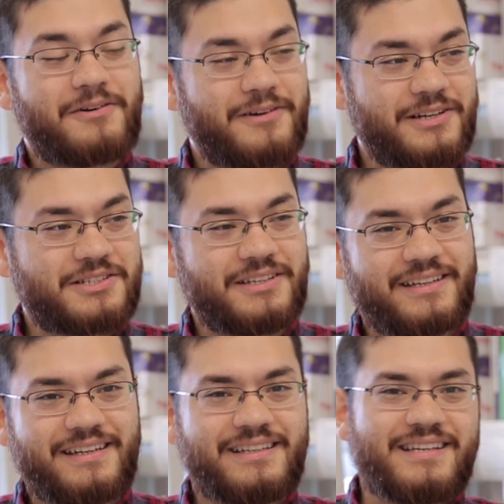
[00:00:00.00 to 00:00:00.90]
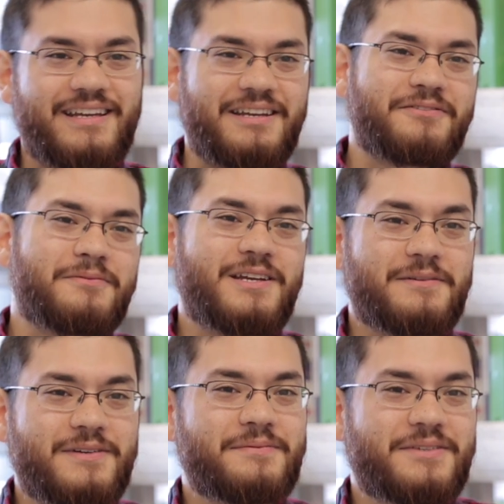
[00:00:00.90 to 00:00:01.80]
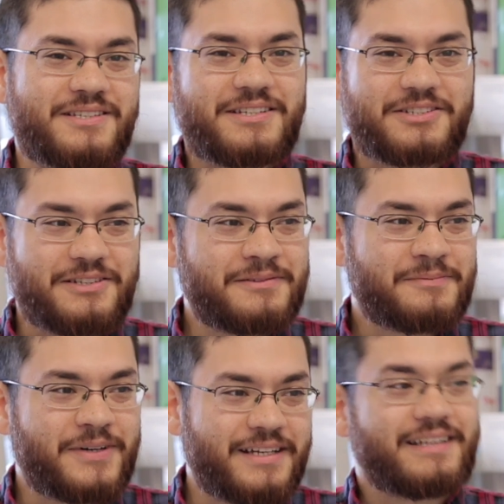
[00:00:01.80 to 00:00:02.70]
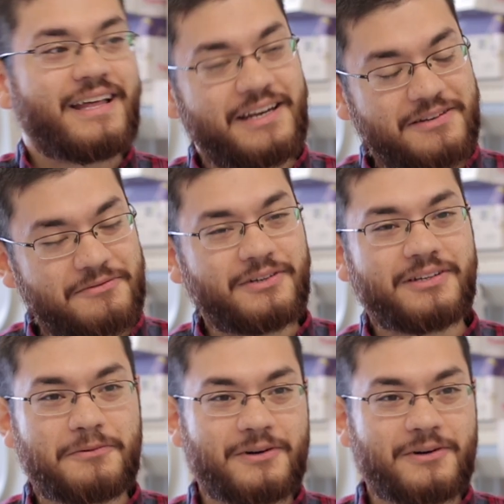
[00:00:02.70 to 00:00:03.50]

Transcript: were originally intending for me to be a musician, but that didn't really